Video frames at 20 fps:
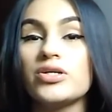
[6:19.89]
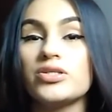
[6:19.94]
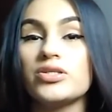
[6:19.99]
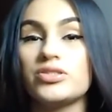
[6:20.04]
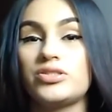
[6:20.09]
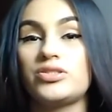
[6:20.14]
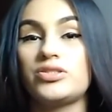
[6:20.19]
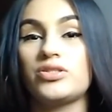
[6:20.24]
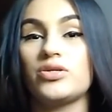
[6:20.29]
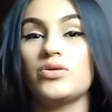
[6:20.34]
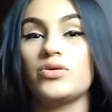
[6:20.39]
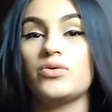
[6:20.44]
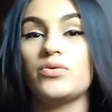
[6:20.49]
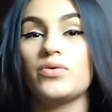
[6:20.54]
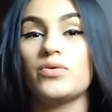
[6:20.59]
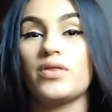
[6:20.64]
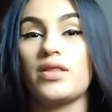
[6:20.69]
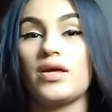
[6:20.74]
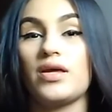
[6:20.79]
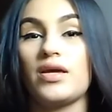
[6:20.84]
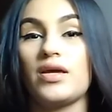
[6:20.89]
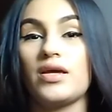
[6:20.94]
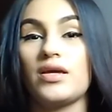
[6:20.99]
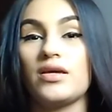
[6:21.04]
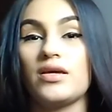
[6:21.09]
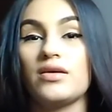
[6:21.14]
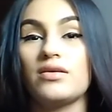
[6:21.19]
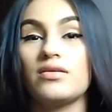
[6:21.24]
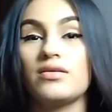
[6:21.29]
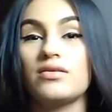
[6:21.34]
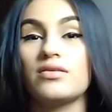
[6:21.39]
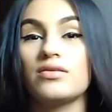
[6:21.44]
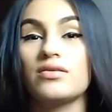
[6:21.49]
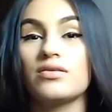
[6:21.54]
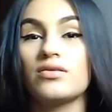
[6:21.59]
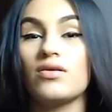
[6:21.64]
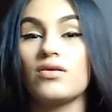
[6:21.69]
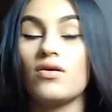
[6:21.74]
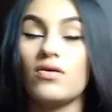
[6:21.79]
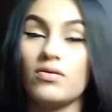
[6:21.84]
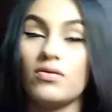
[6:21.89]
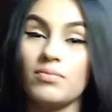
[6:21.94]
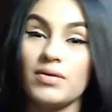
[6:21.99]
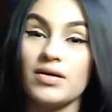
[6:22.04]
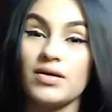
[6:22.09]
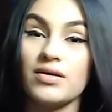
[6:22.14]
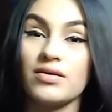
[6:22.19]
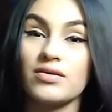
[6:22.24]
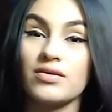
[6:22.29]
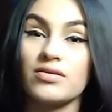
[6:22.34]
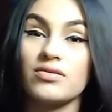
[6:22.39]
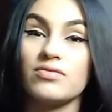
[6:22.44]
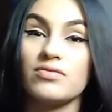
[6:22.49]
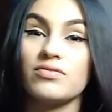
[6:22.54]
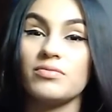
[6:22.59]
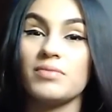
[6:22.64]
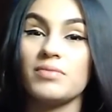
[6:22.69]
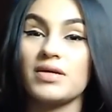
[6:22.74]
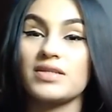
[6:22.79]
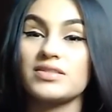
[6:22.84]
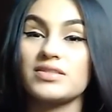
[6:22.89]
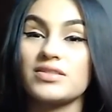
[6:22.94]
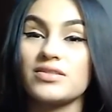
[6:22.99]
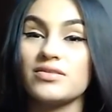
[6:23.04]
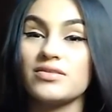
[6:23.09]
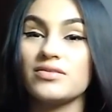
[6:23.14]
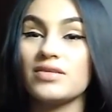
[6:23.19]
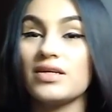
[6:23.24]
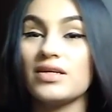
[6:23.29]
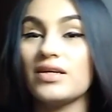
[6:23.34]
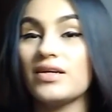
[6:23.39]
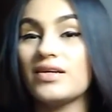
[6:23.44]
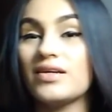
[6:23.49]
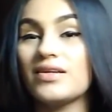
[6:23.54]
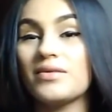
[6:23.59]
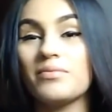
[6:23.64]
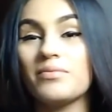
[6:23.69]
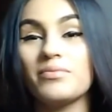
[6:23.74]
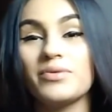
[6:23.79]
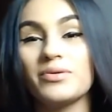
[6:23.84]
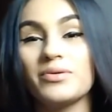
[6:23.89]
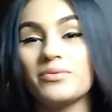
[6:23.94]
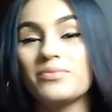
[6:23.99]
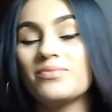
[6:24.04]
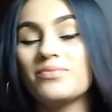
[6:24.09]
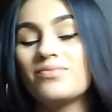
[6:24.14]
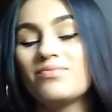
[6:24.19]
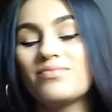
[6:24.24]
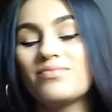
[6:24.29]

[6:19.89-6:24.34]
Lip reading: So they called my uncle from Mexico, and boom,